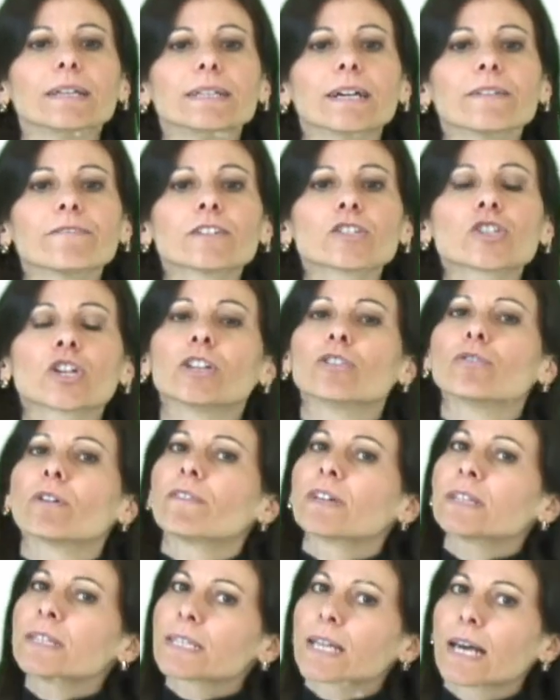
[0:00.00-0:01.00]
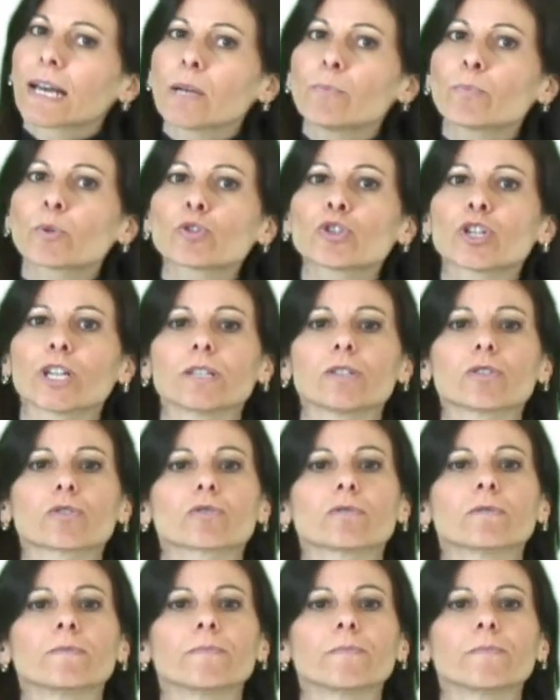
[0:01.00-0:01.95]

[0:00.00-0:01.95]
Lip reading: making the process advance.